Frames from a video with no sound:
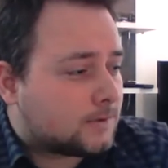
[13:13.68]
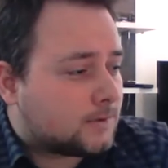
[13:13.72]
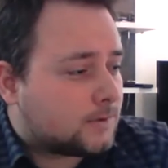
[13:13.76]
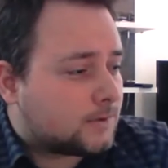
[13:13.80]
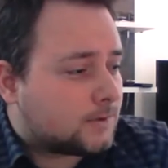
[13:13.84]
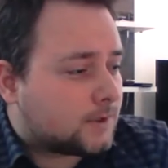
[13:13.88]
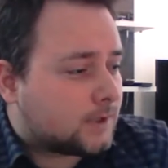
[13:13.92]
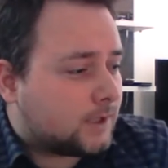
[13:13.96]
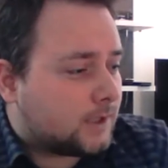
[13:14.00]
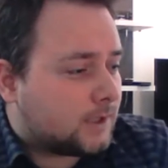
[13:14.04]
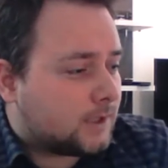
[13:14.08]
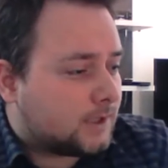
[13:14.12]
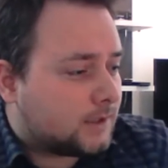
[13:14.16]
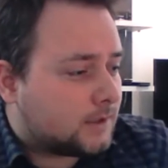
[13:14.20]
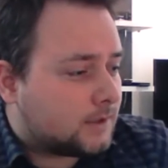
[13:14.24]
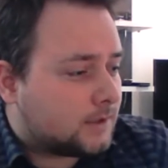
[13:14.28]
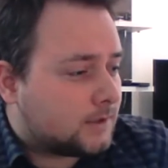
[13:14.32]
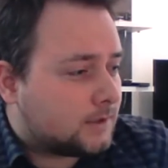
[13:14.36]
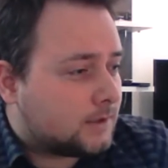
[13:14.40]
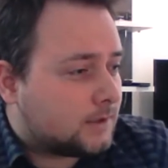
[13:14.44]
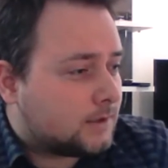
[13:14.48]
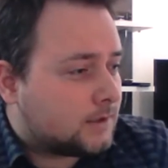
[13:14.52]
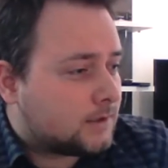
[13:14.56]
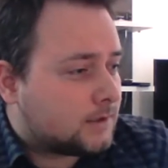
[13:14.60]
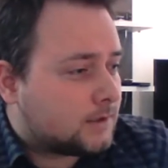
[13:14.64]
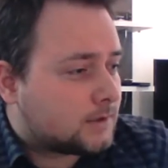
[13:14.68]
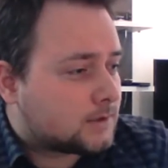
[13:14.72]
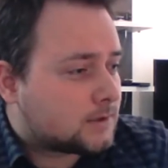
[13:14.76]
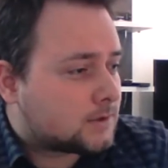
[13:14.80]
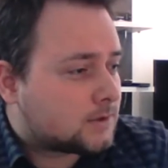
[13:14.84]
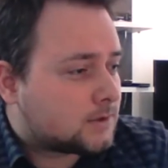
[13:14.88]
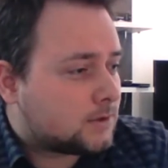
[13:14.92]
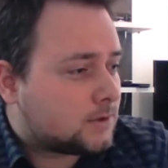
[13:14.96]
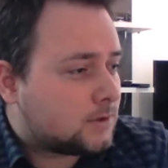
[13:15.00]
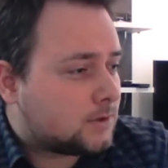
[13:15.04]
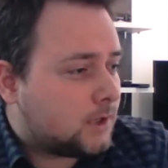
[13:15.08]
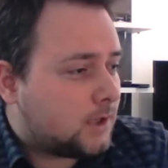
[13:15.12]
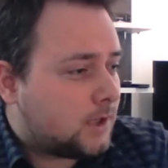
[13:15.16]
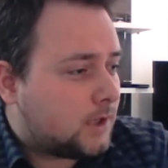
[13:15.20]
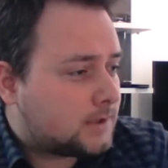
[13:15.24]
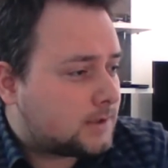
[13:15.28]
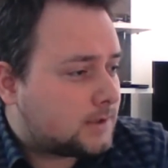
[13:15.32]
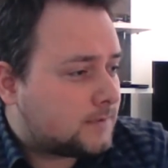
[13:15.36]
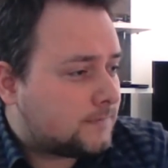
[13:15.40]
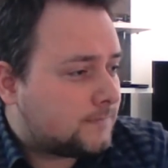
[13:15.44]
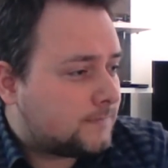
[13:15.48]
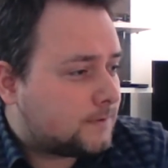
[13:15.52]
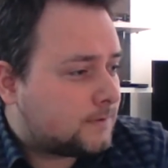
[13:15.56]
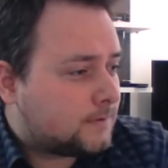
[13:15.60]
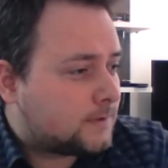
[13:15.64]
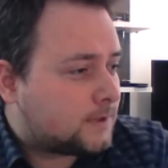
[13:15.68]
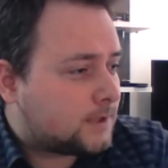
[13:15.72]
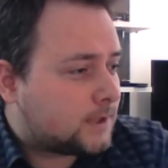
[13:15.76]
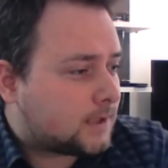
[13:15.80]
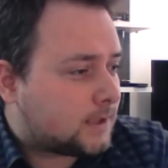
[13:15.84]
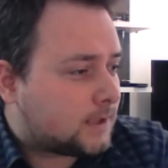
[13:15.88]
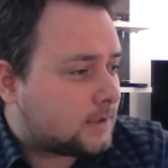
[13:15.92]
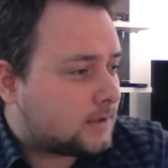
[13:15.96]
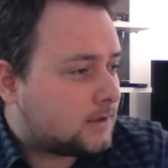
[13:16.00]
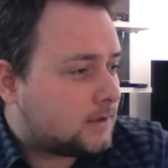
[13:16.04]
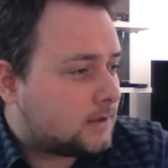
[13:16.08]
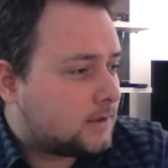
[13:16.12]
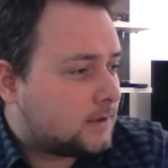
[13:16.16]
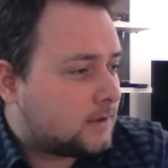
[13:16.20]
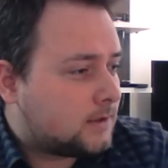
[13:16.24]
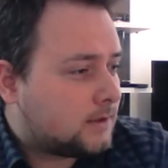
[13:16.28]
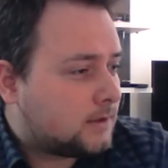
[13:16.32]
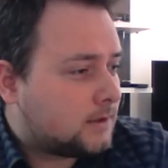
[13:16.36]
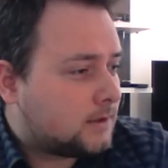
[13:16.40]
Okay, so other from that,